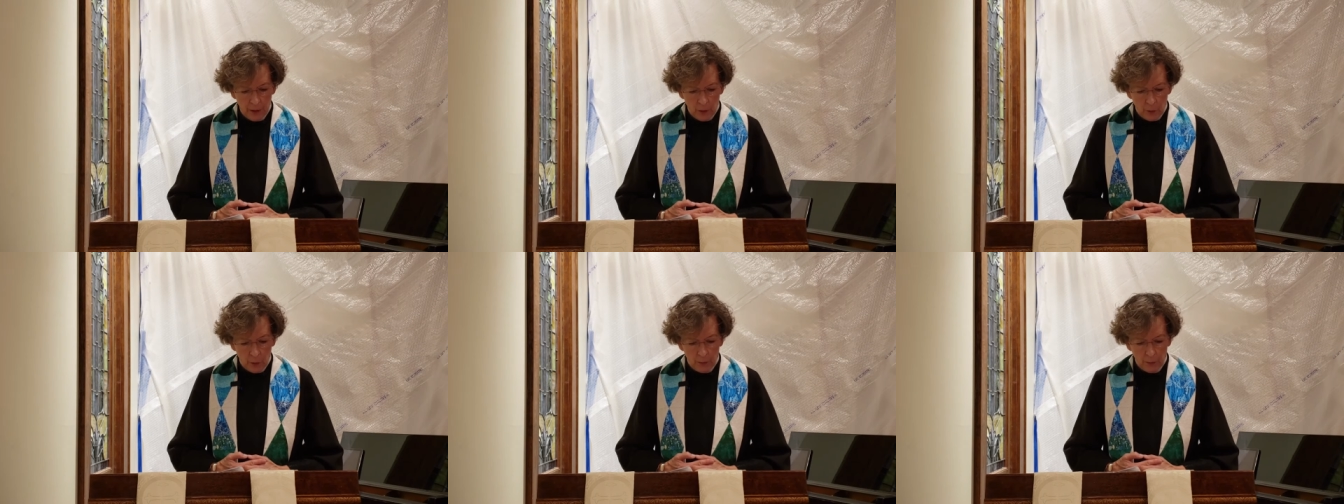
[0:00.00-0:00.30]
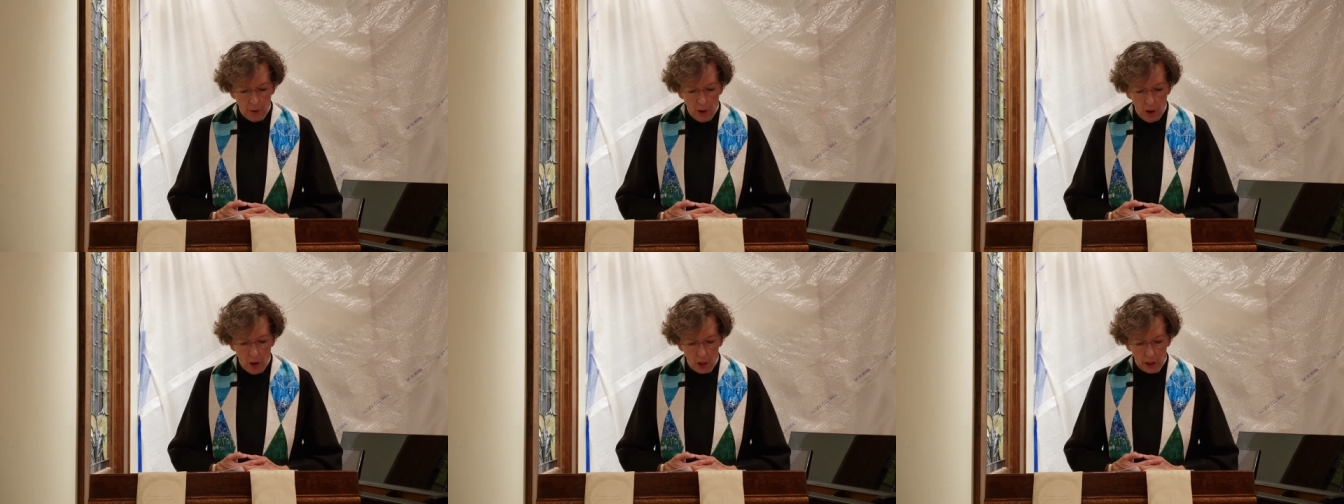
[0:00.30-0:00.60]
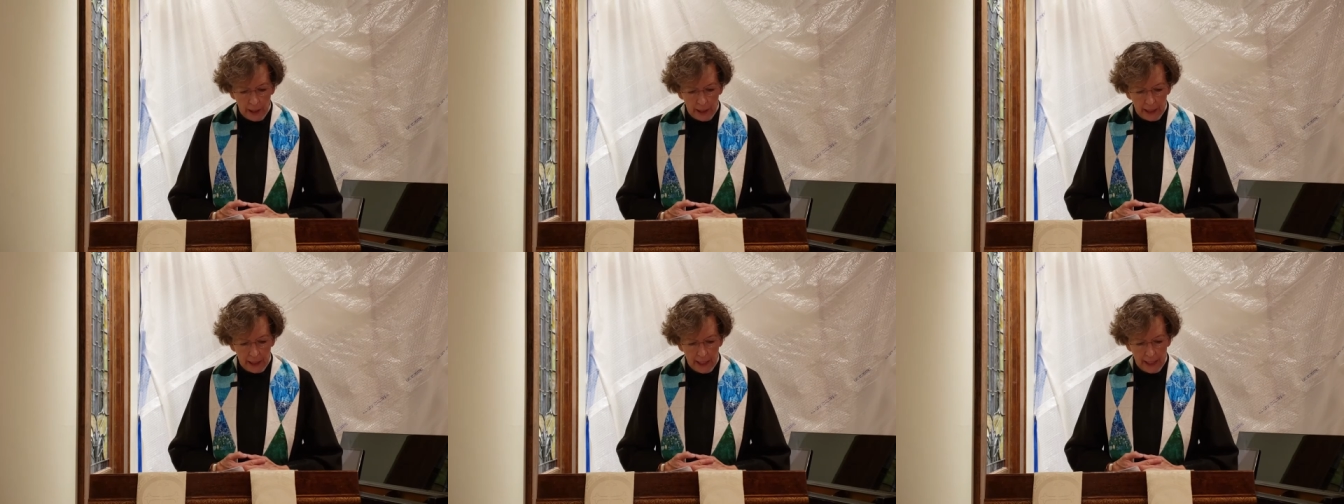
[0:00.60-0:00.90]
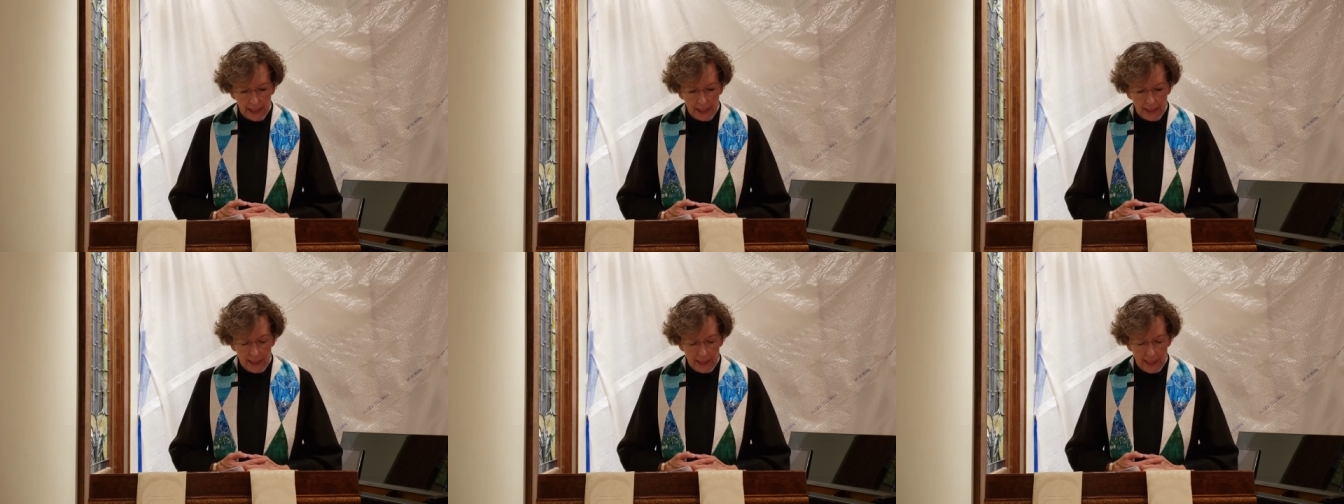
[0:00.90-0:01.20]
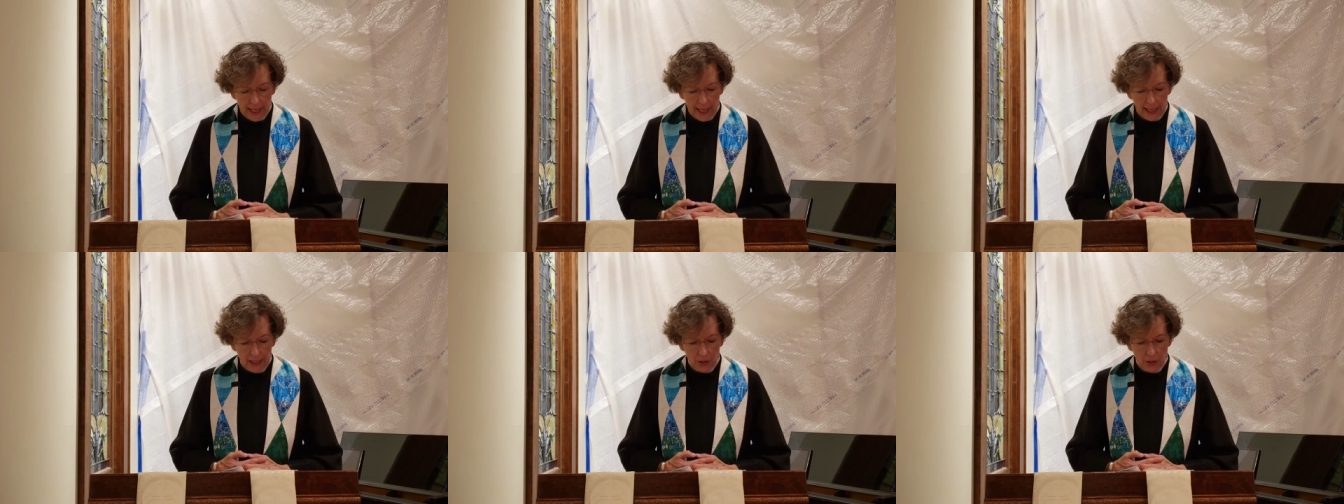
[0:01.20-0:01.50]
When Paul had laid
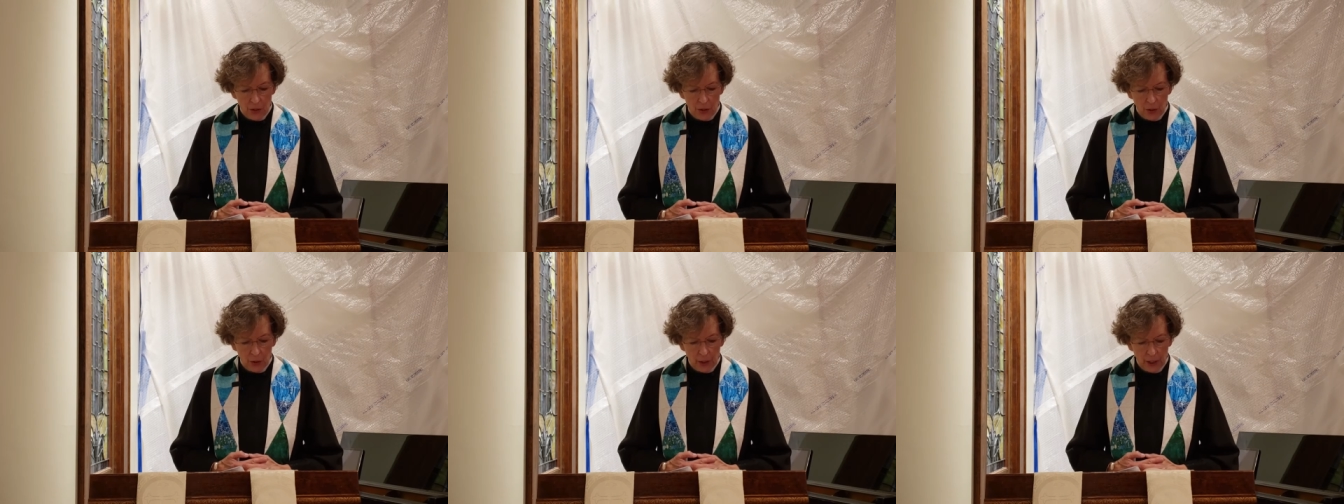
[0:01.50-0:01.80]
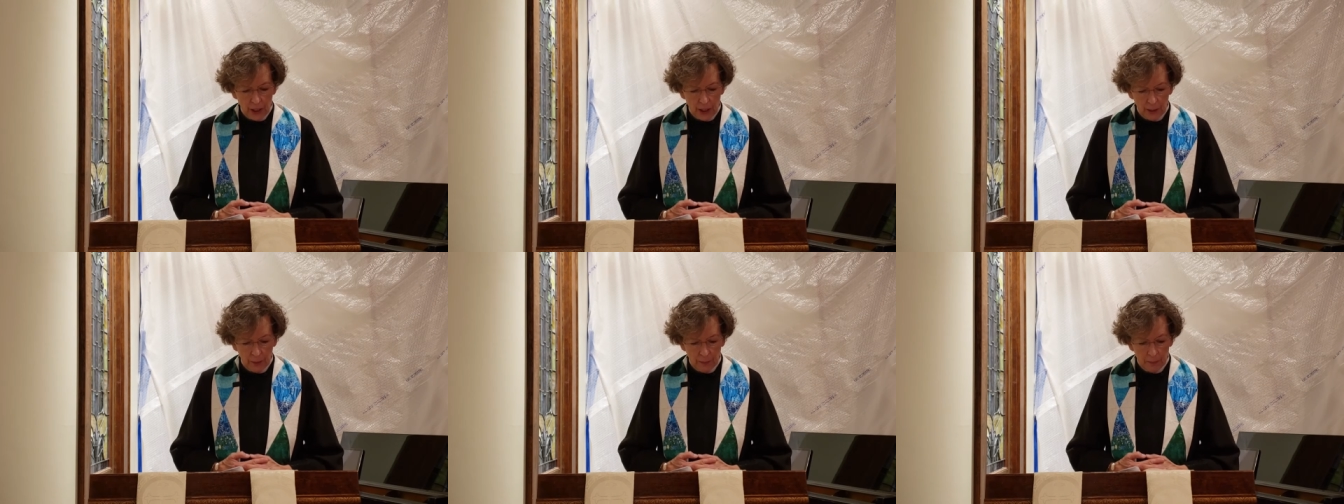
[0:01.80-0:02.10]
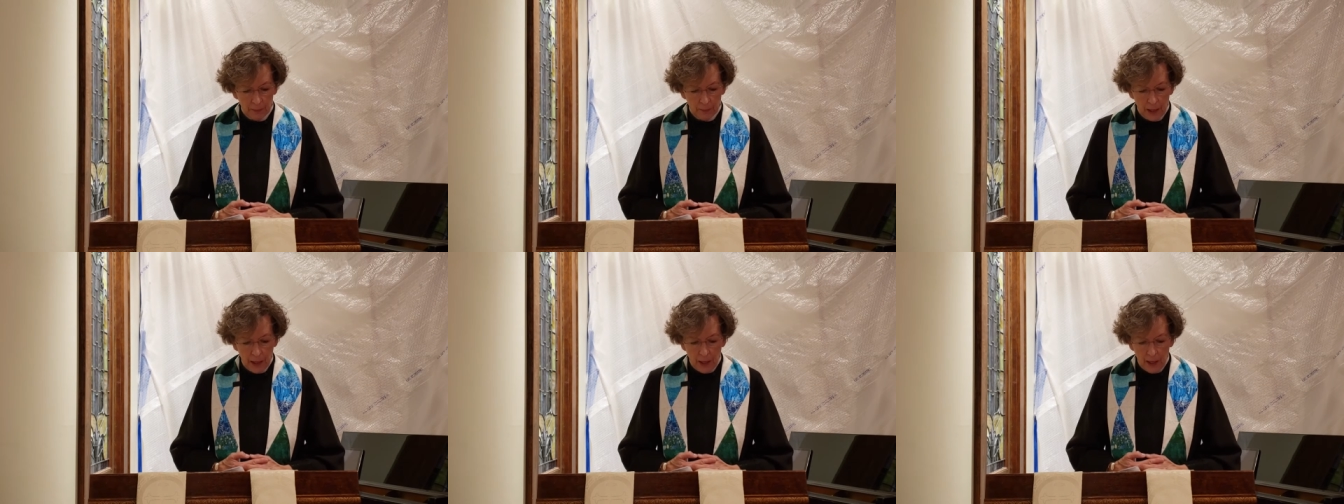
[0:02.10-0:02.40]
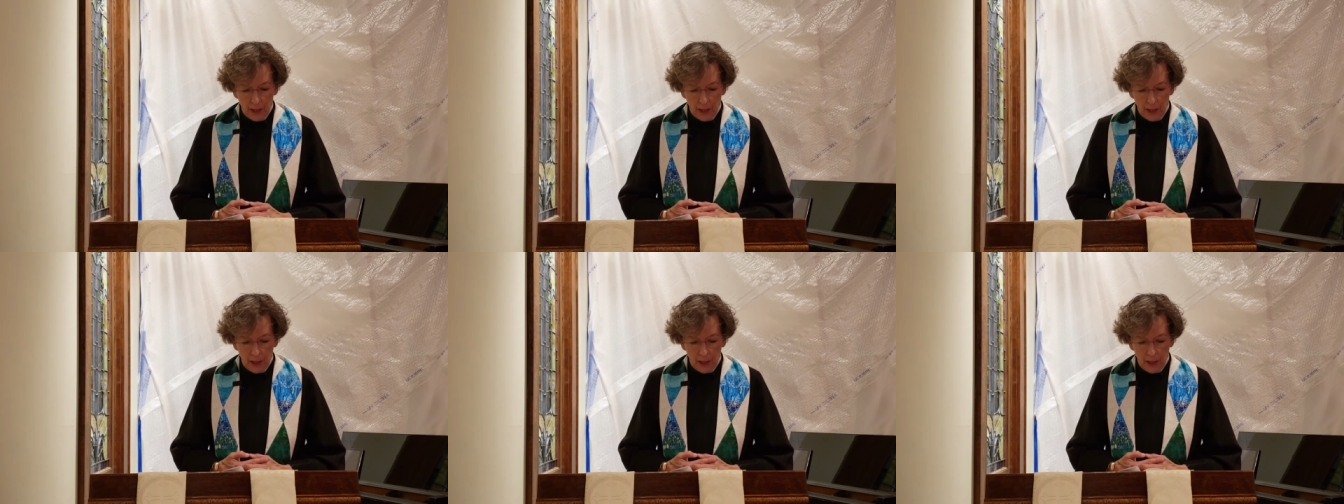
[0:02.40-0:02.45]
his hands on him,